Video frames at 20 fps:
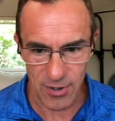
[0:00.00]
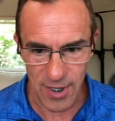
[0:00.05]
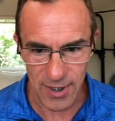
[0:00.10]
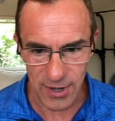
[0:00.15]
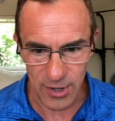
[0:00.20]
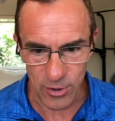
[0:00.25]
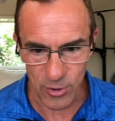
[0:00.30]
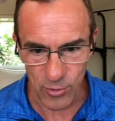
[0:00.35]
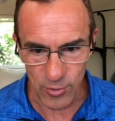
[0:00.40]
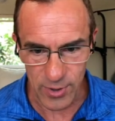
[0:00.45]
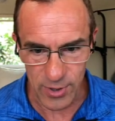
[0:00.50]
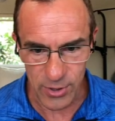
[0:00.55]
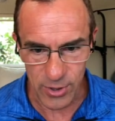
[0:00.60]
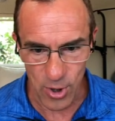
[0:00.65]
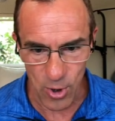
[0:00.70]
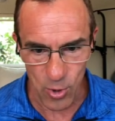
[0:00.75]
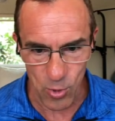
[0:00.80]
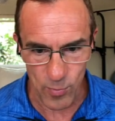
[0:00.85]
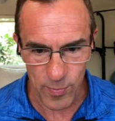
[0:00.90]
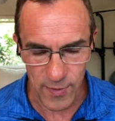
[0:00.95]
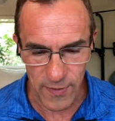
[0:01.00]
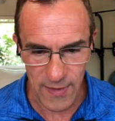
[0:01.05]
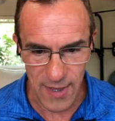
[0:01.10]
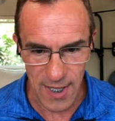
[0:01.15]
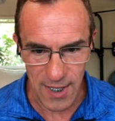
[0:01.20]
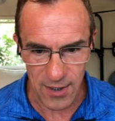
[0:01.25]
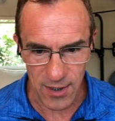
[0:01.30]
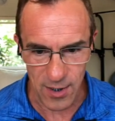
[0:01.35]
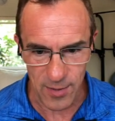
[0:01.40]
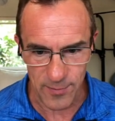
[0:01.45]
I can always open
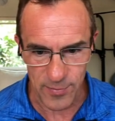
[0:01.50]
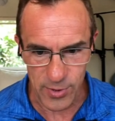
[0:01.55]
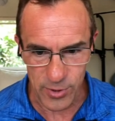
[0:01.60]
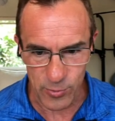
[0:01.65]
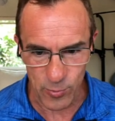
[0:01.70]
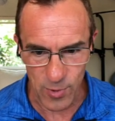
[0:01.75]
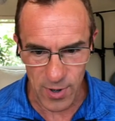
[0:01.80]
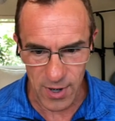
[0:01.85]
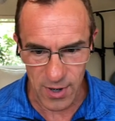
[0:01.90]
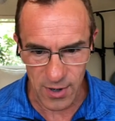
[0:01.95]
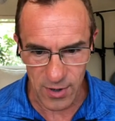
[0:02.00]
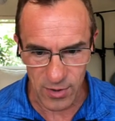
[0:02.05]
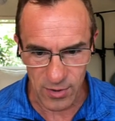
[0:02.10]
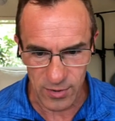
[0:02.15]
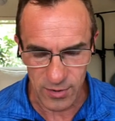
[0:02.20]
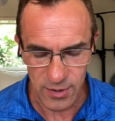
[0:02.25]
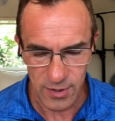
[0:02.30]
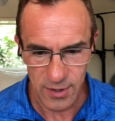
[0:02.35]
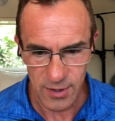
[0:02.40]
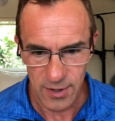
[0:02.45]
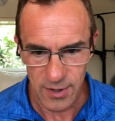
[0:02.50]
that up as well